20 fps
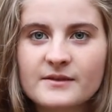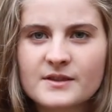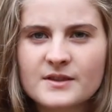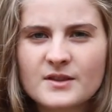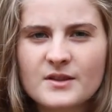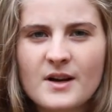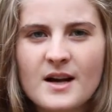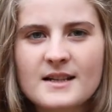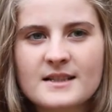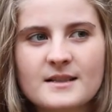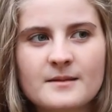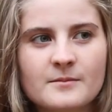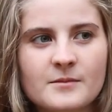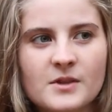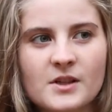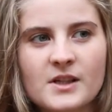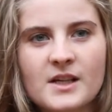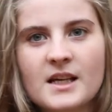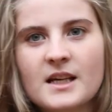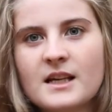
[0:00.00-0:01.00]
And so as I'm
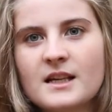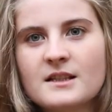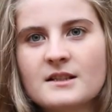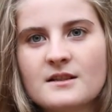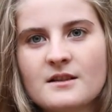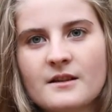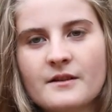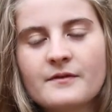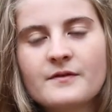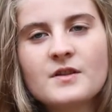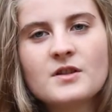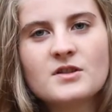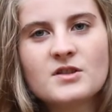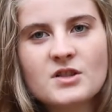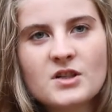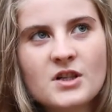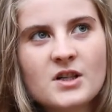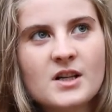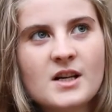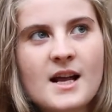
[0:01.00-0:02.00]
looking into the
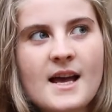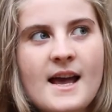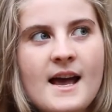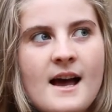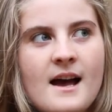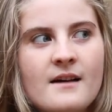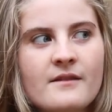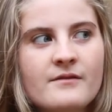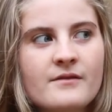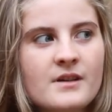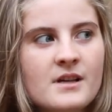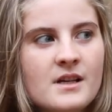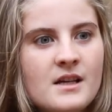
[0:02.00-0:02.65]
future, and I have